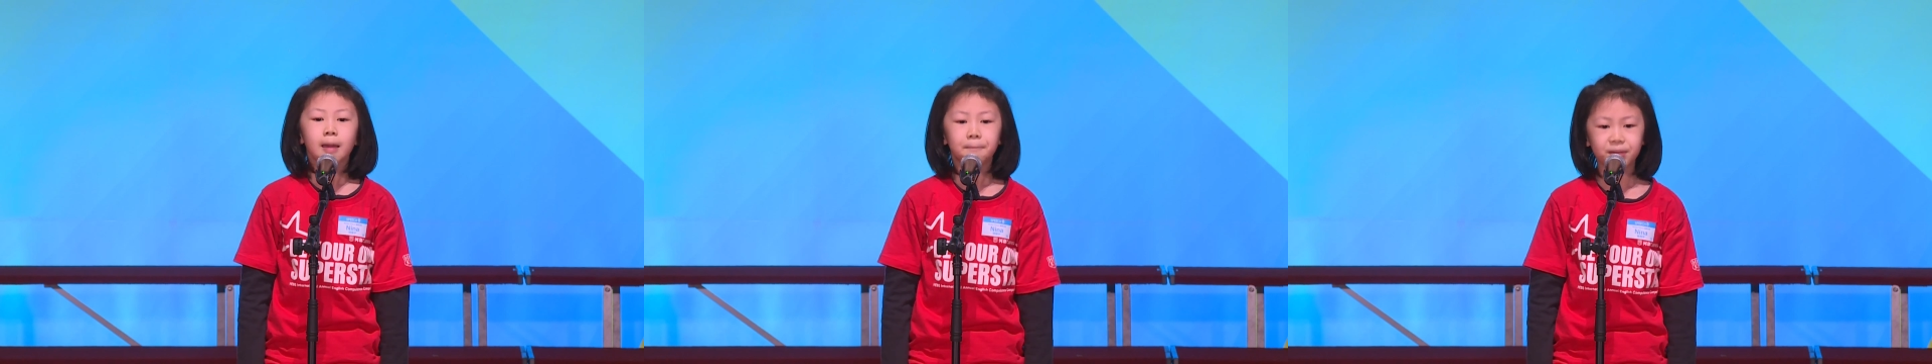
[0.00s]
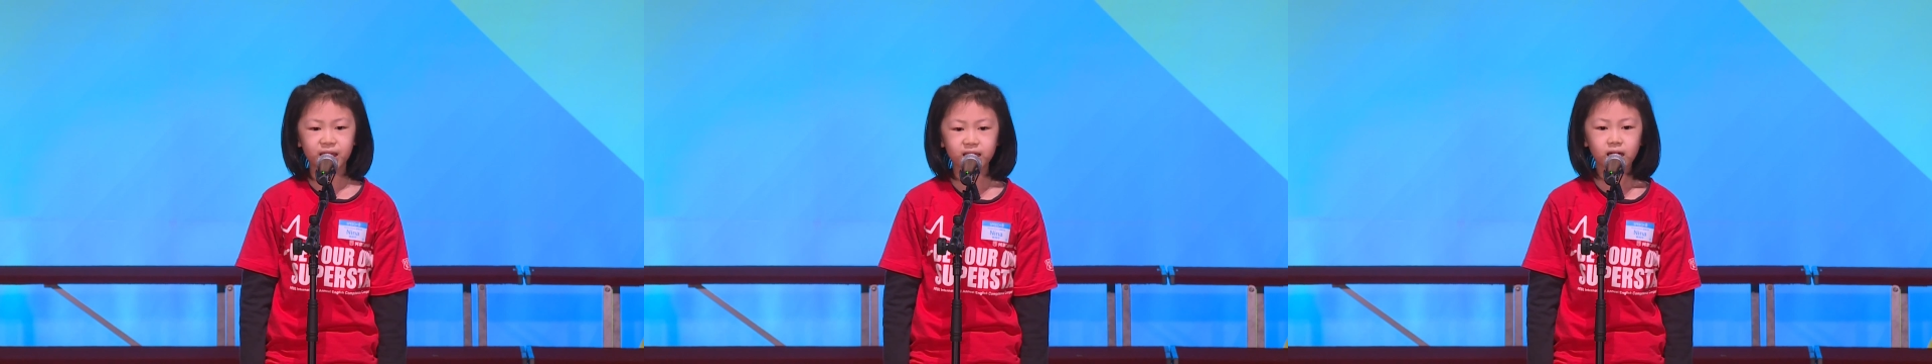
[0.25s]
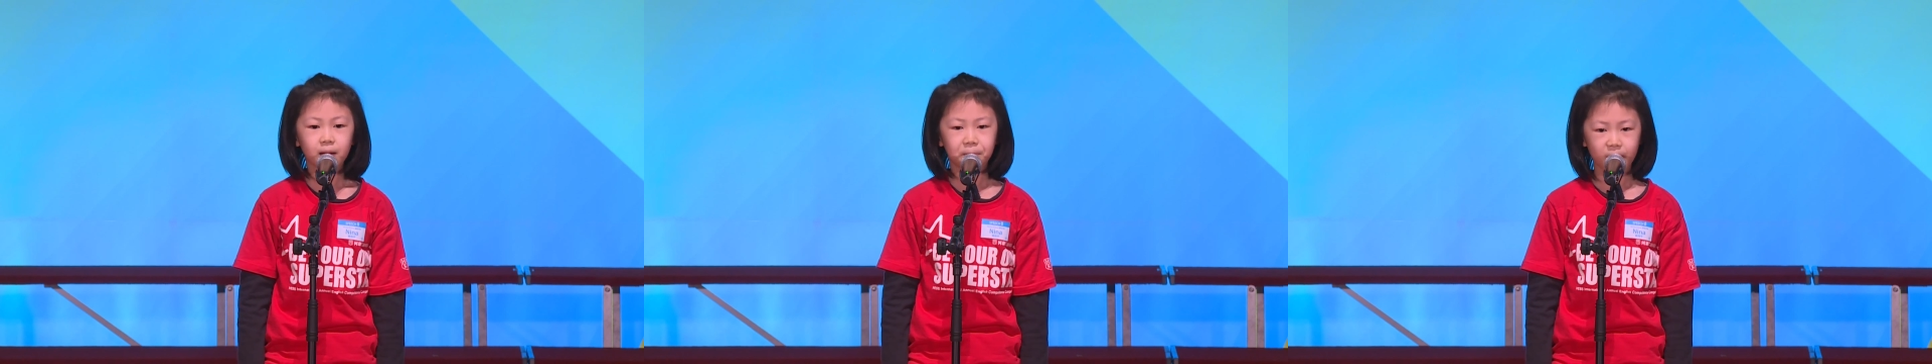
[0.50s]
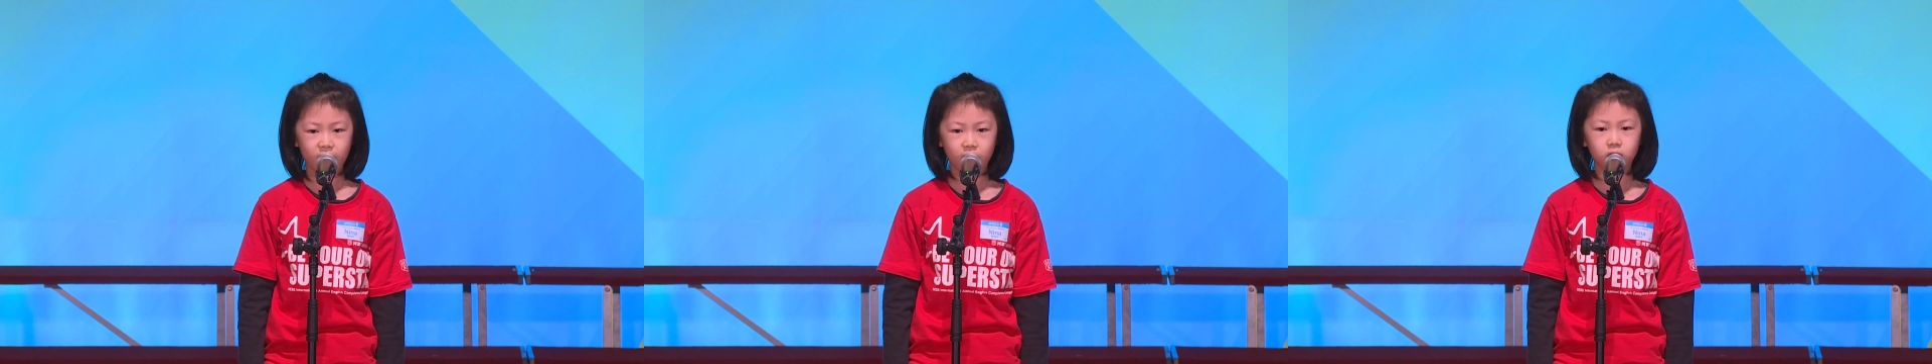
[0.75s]
Being a
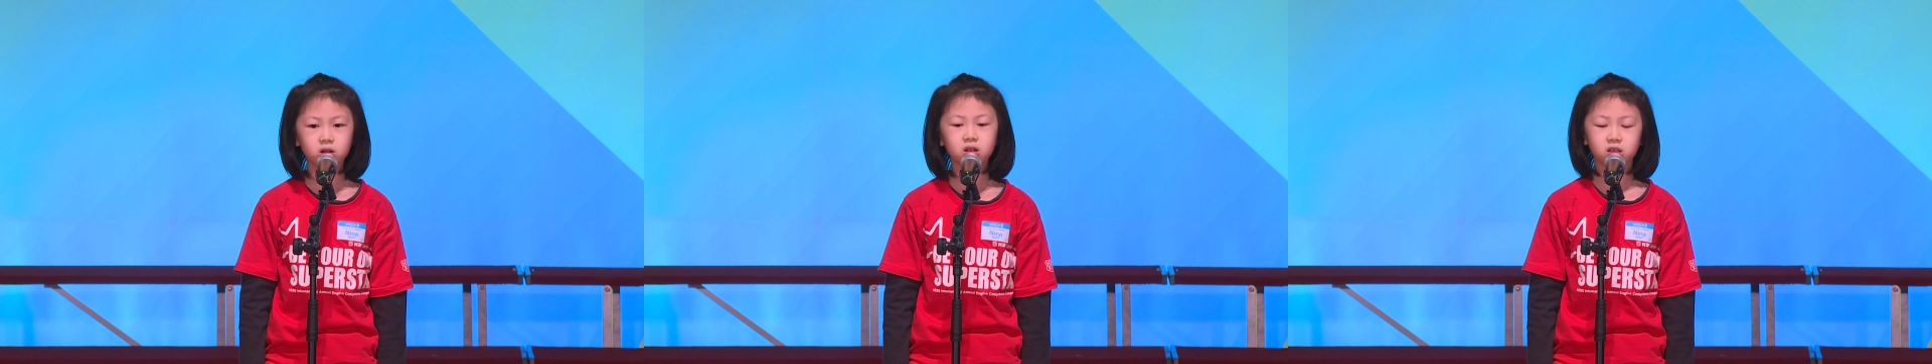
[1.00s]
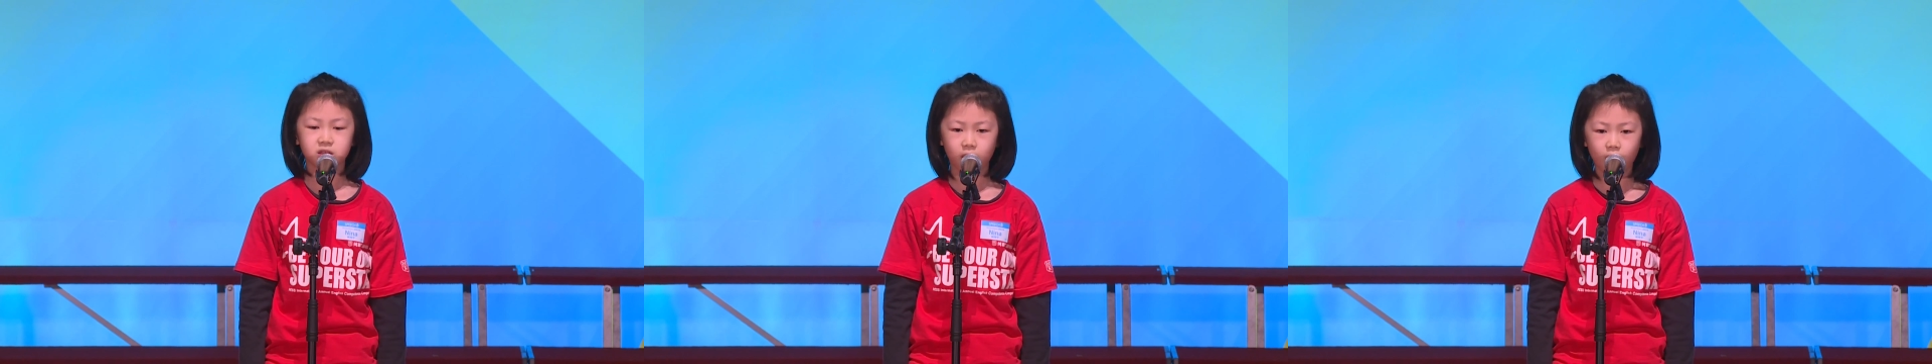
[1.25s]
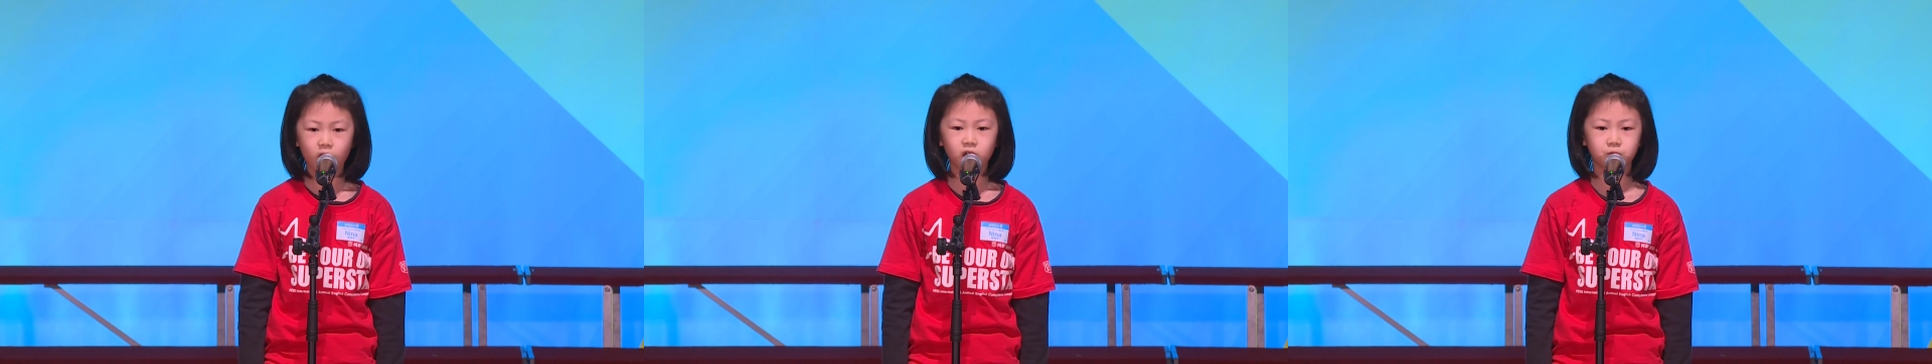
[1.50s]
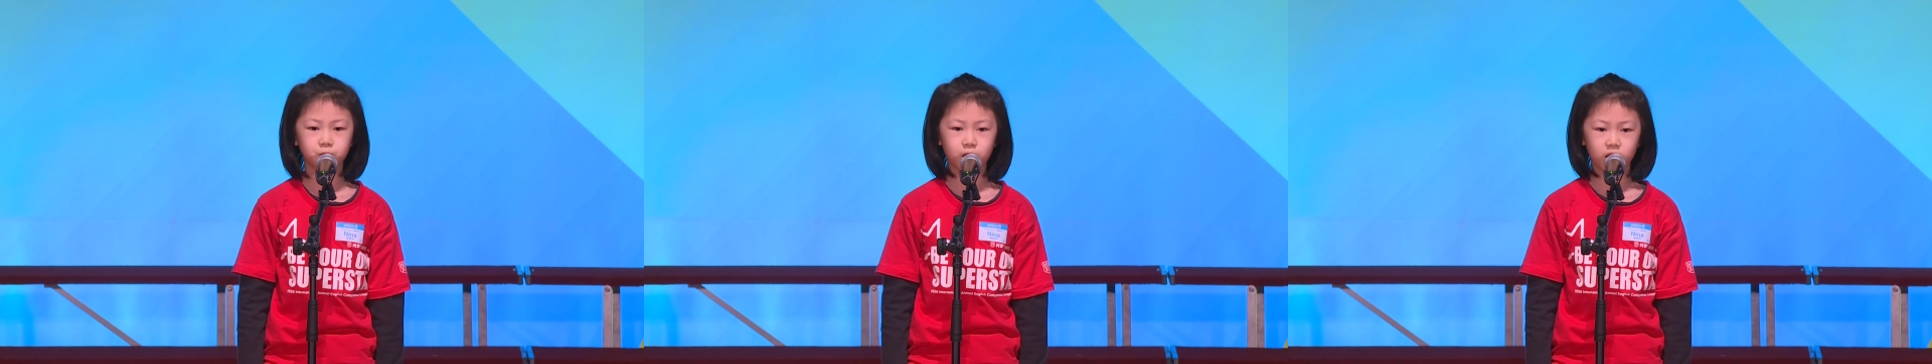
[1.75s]
parent is
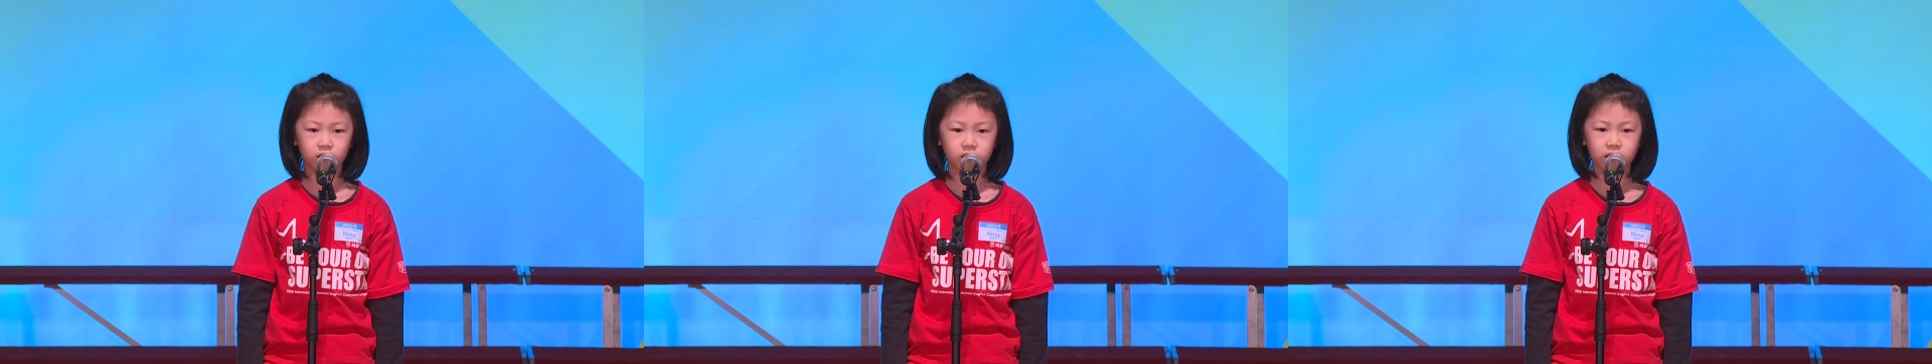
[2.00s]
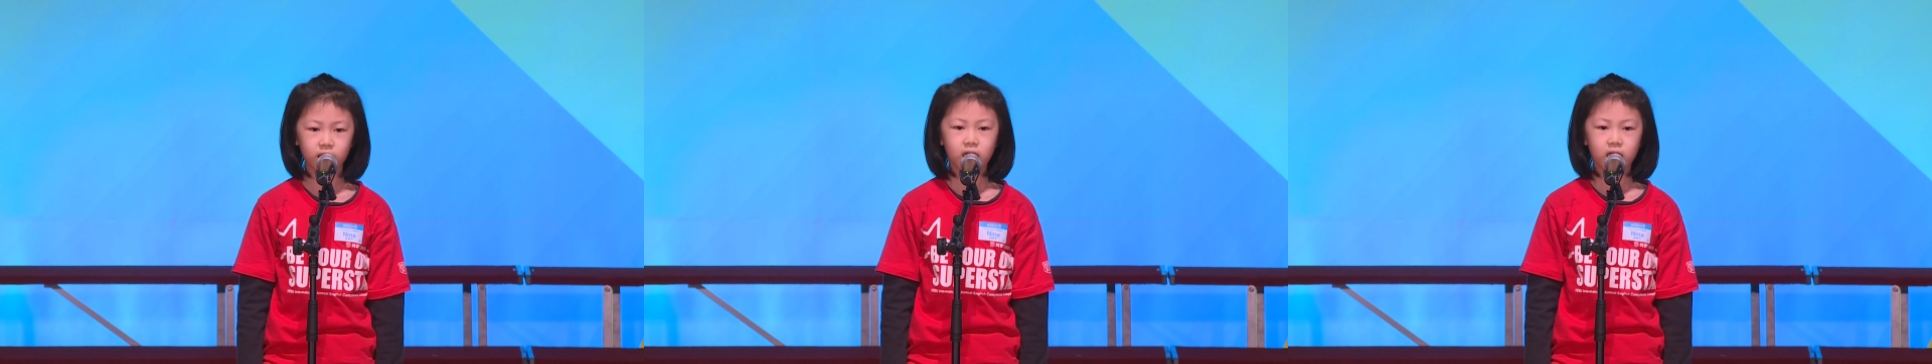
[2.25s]
hard work,